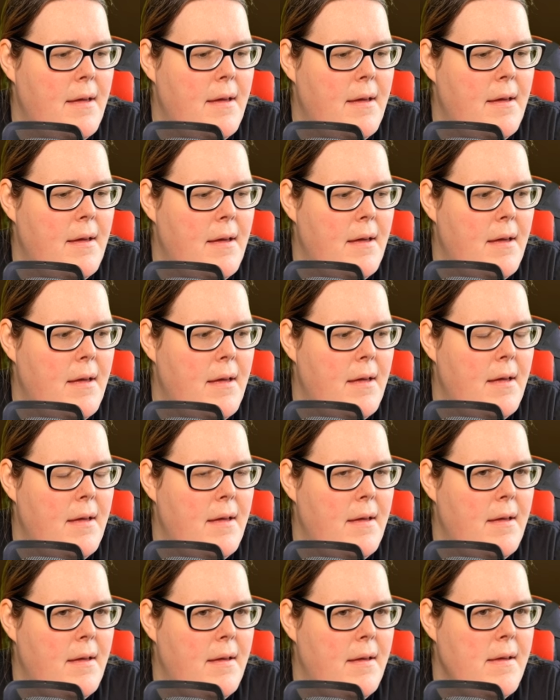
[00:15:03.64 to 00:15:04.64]

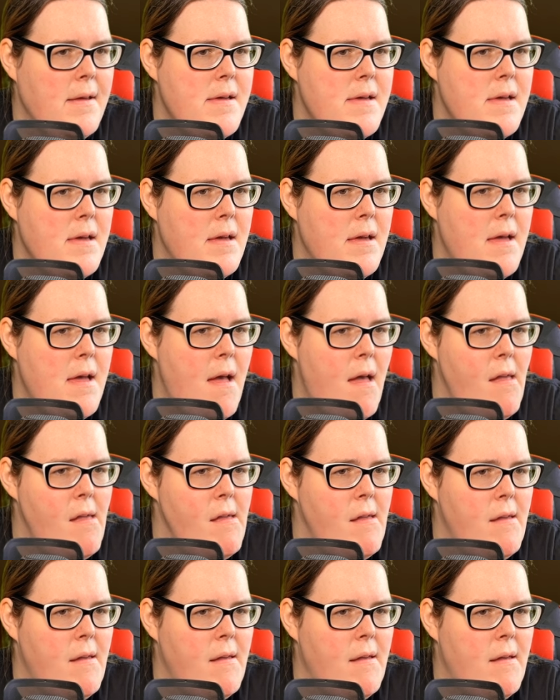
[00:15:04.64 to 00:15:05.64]

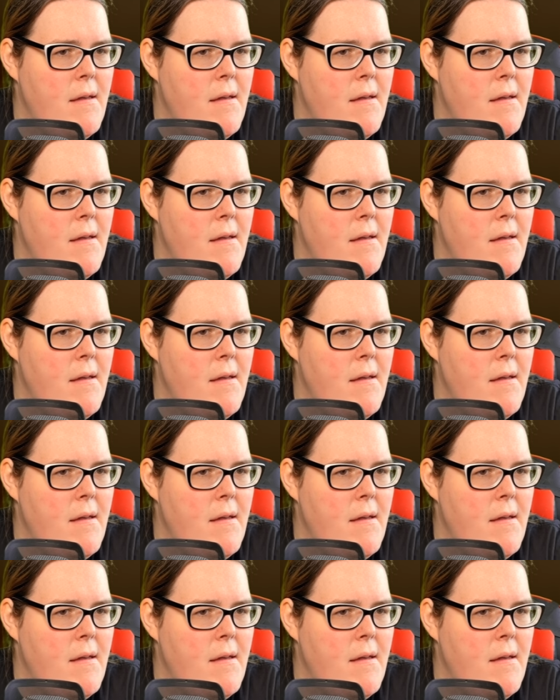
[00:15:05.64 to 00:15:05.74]
The person shown says nothing.